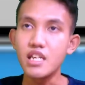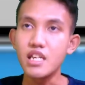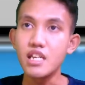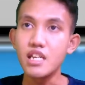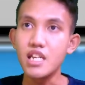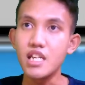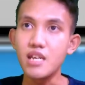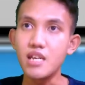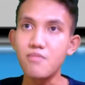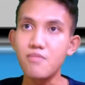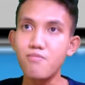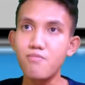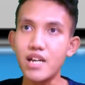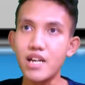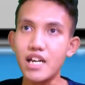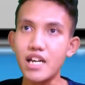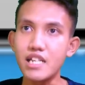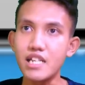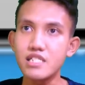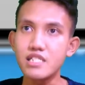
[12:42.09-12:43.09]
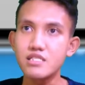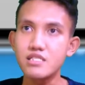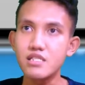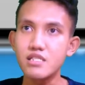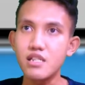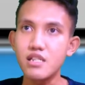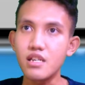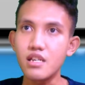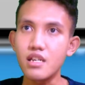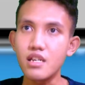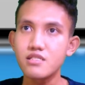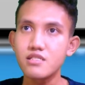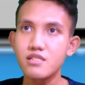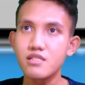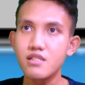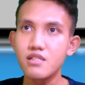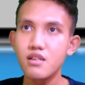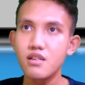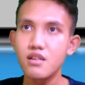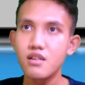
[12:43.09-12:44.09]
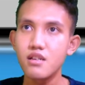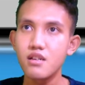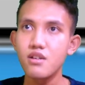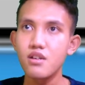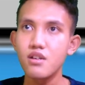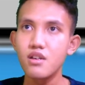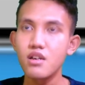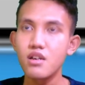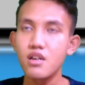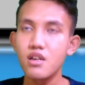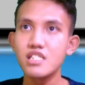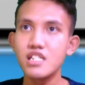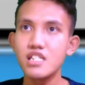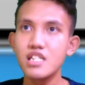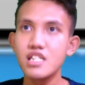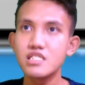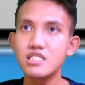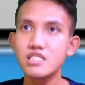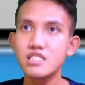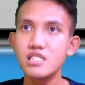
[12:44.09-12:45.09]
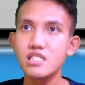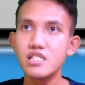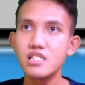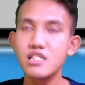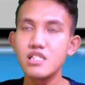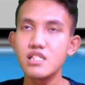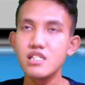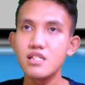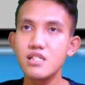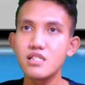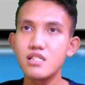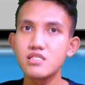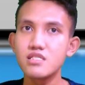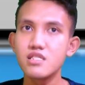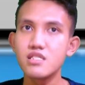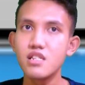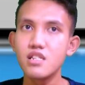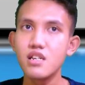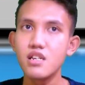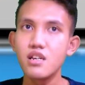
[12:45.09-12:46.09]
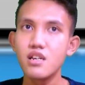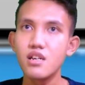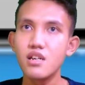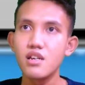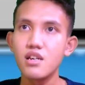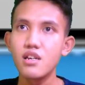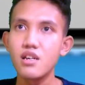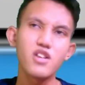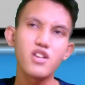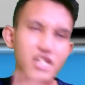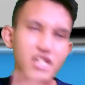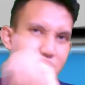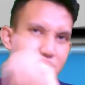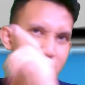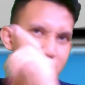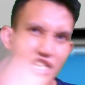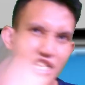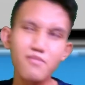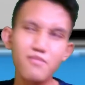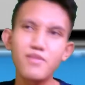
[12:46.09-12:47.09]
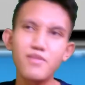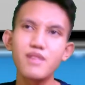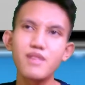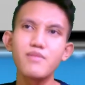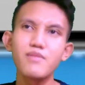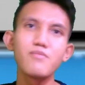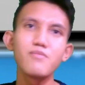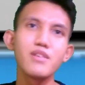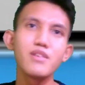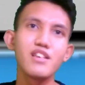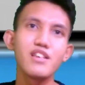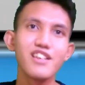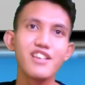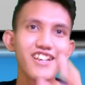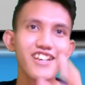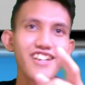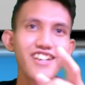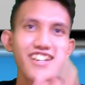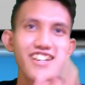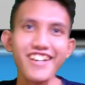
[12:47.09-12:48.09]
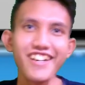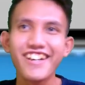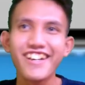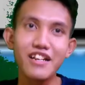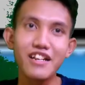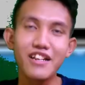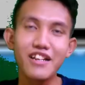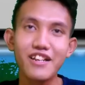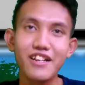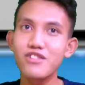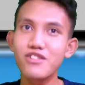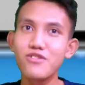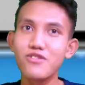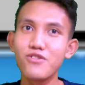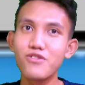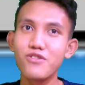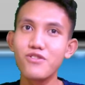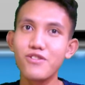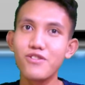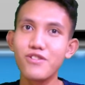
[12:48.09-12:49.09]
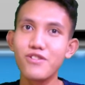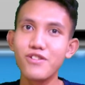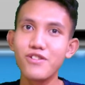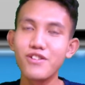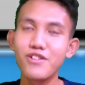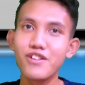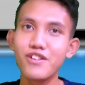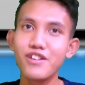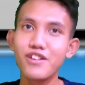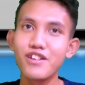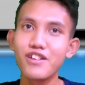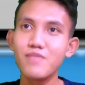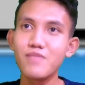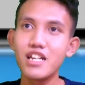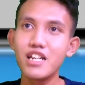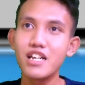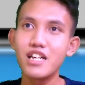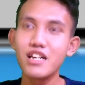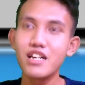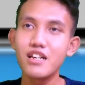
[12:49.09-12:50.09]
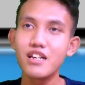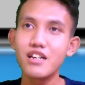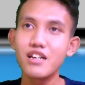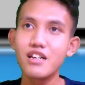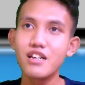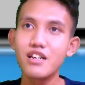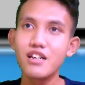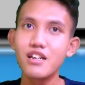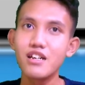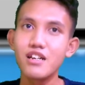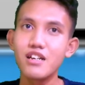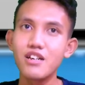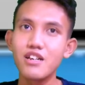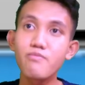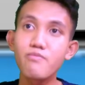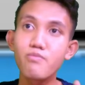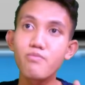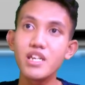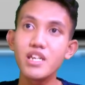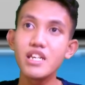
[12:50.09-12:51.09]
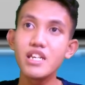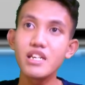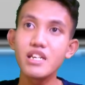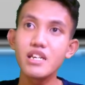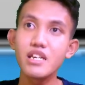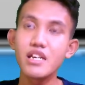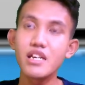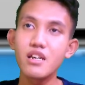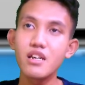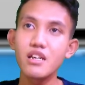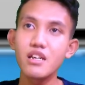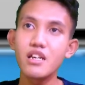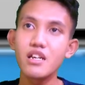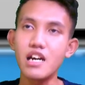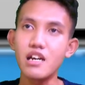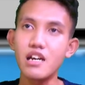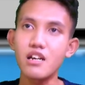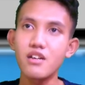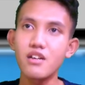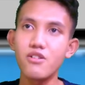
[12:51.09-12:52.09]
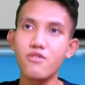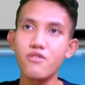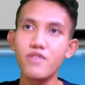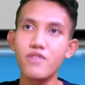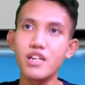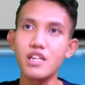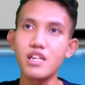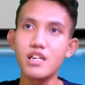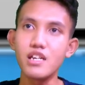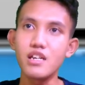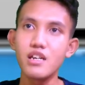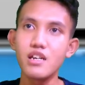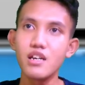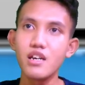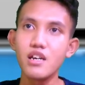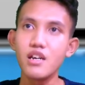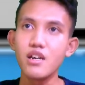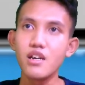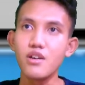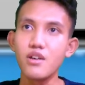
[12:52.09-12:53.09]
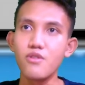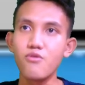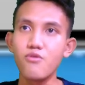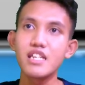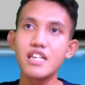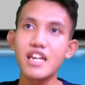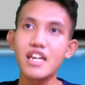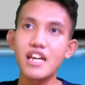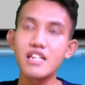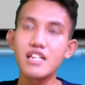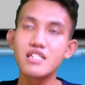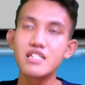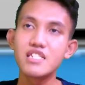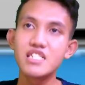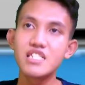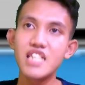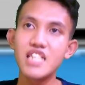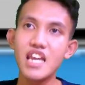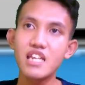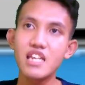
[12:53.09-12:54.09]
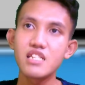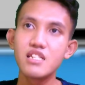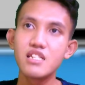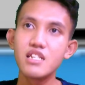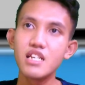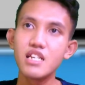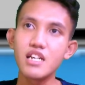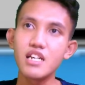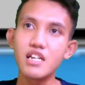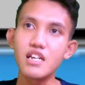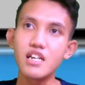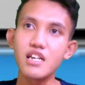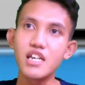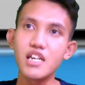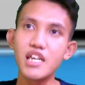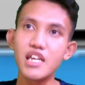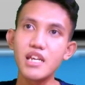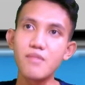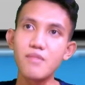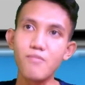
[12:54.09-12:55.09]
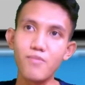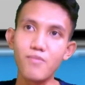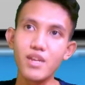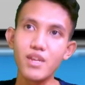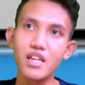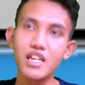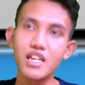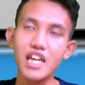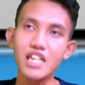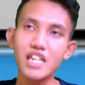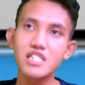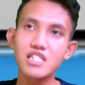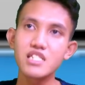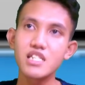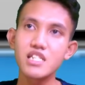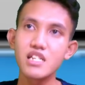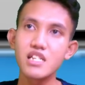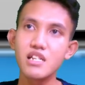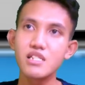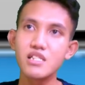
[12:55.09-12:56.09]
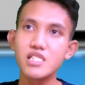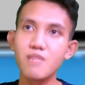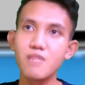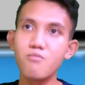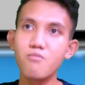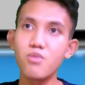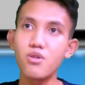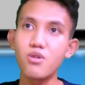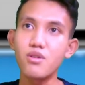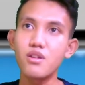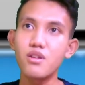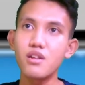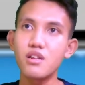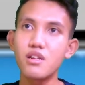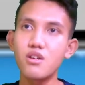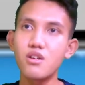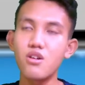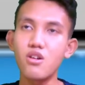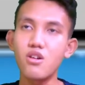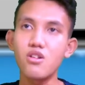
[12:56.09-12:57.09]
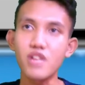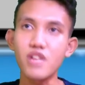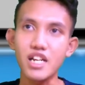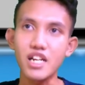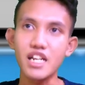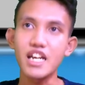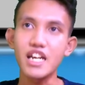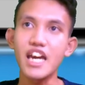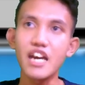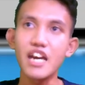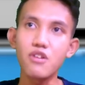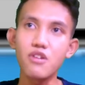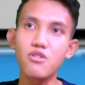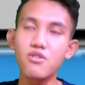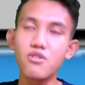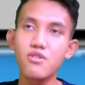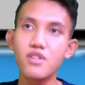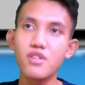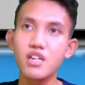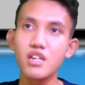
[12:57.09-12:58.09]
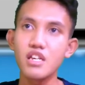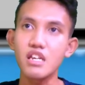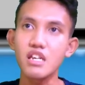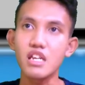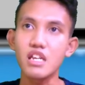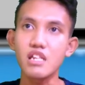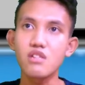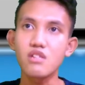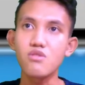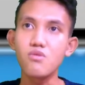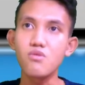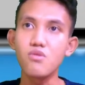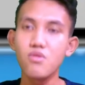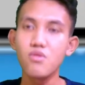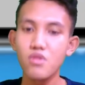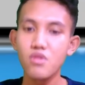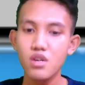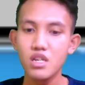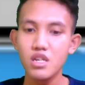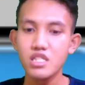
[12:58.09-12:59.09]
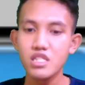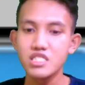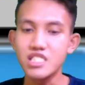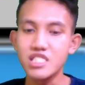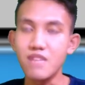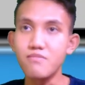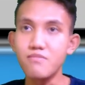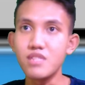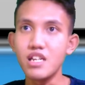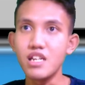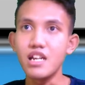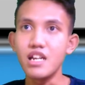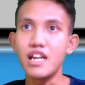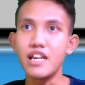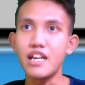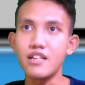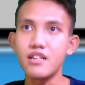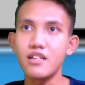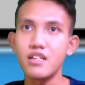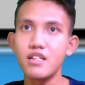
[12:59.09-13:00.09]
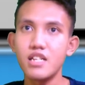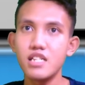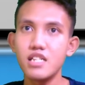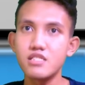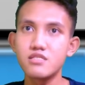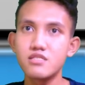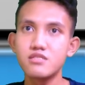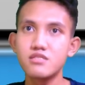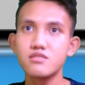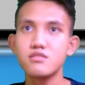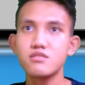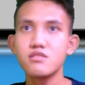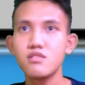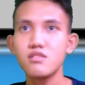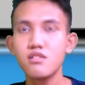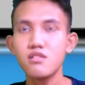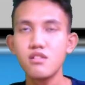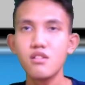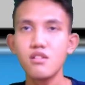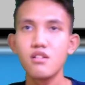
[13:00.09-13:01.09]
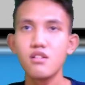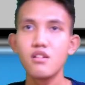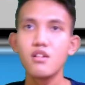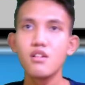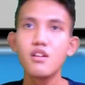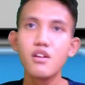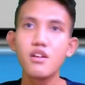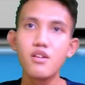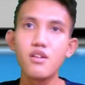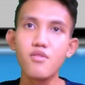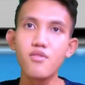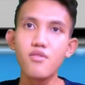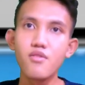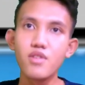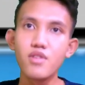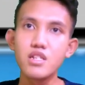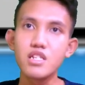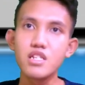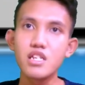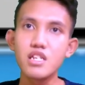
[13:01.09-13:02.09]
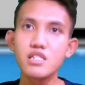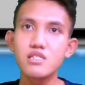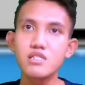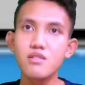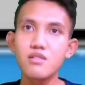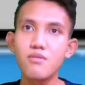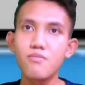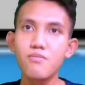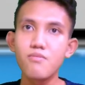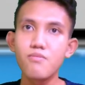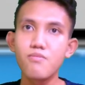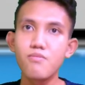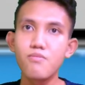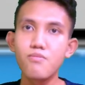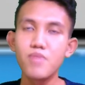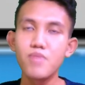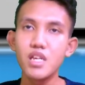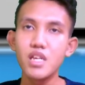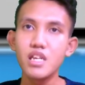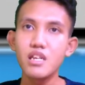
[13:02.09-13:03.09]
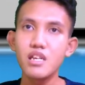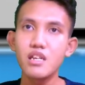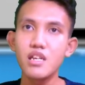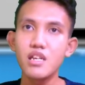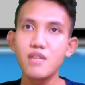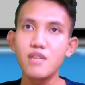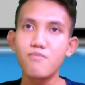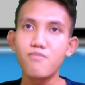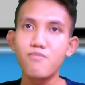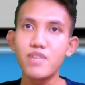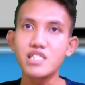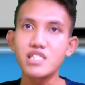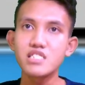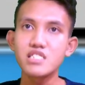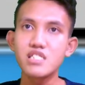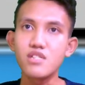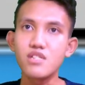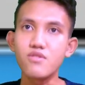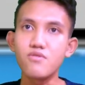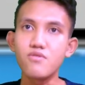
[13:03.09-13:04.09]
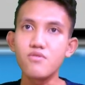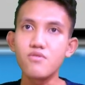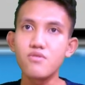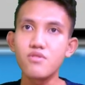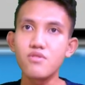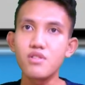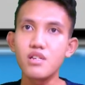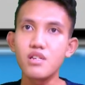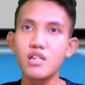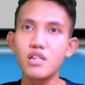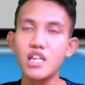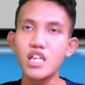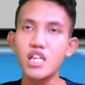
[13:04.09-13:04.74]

and it implies R. As you can see, this is what we call a statement. Maybe we can refer to something similar. Since we have P implies R over here, we actually can change the implication symbol or the arrow into something like this, which is P implies Q